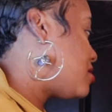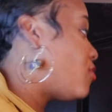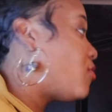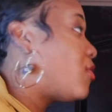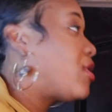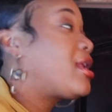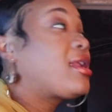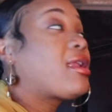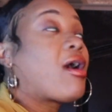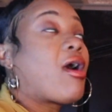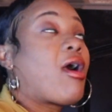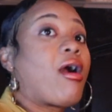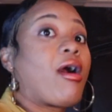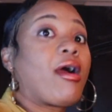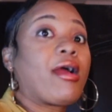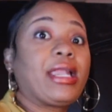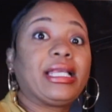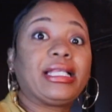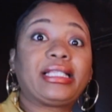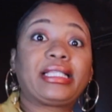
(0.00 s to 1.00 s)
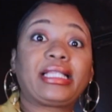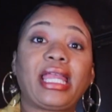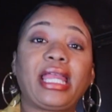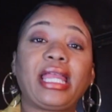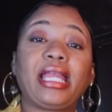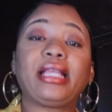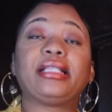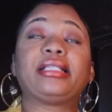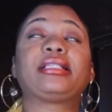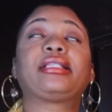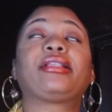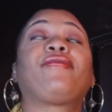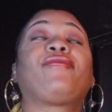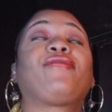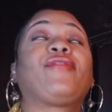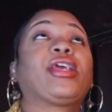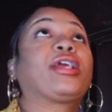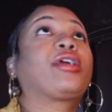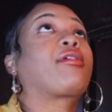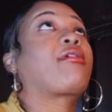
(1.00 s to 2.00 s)
one of the hardest things to
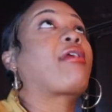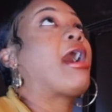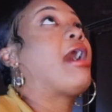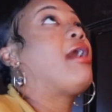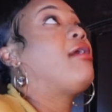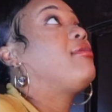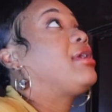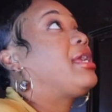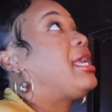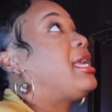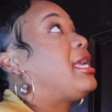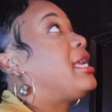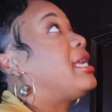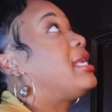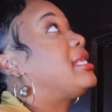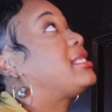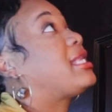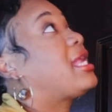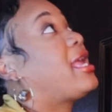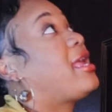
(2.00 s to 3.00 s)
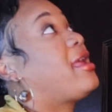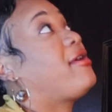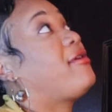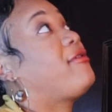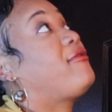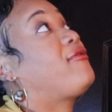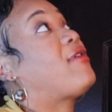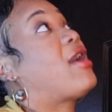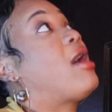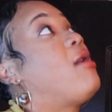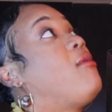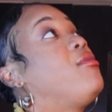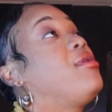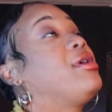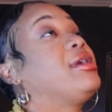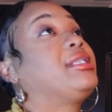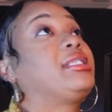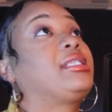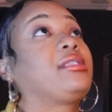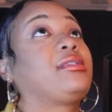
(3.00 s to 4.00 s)
figure out is if I
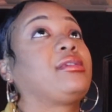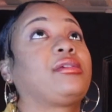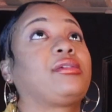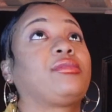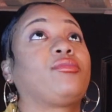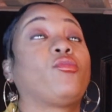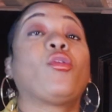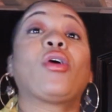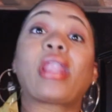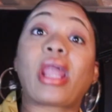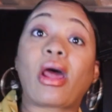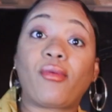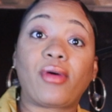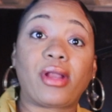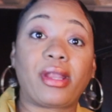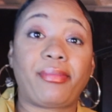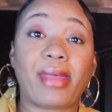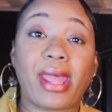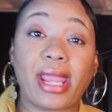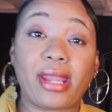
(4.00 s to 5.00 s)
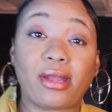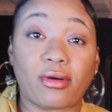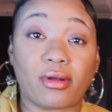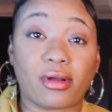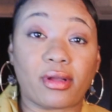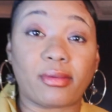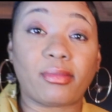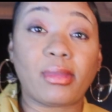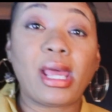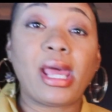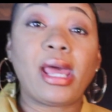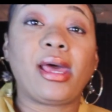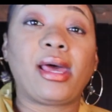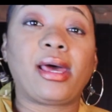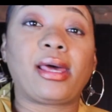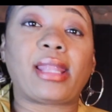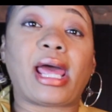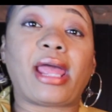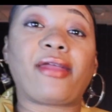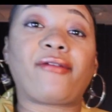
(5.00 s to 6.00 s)
want to, what I want to paint on them.
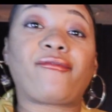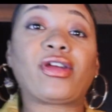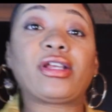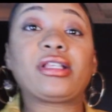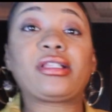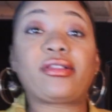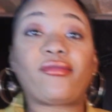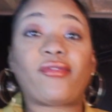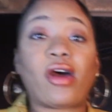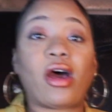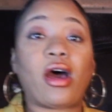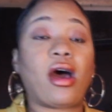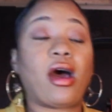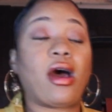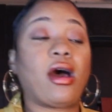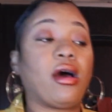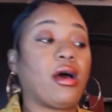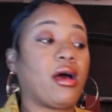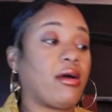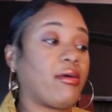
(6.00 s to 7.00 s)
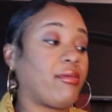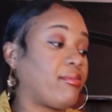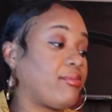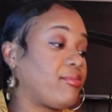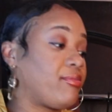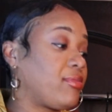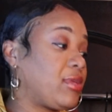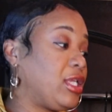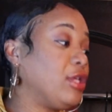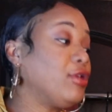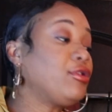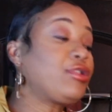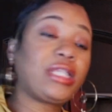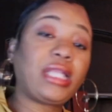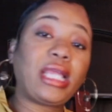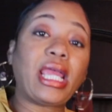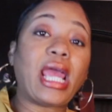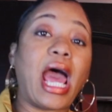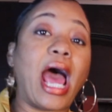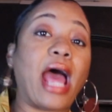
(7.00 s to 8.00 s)
Like, first of all,
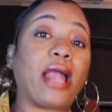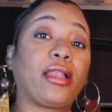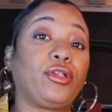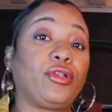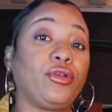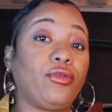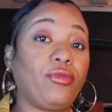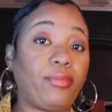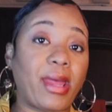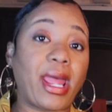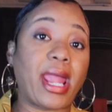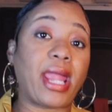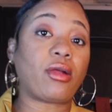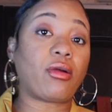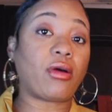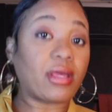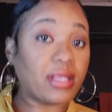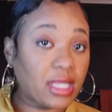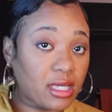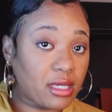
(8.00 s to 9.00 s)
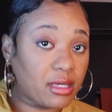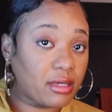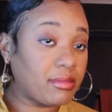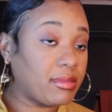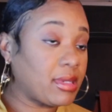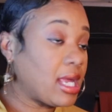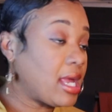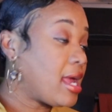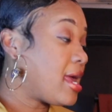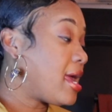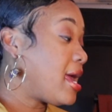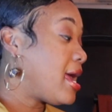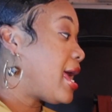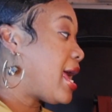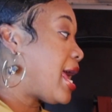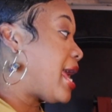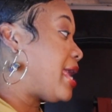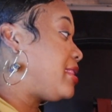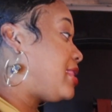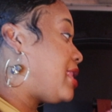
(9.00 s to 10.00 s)
usually I do paint on them,
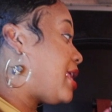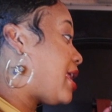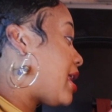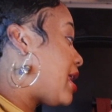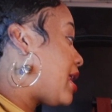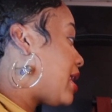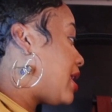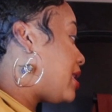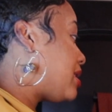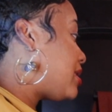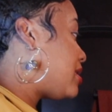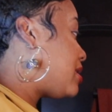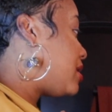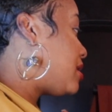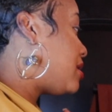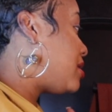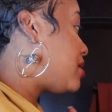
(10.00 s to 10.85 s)
and then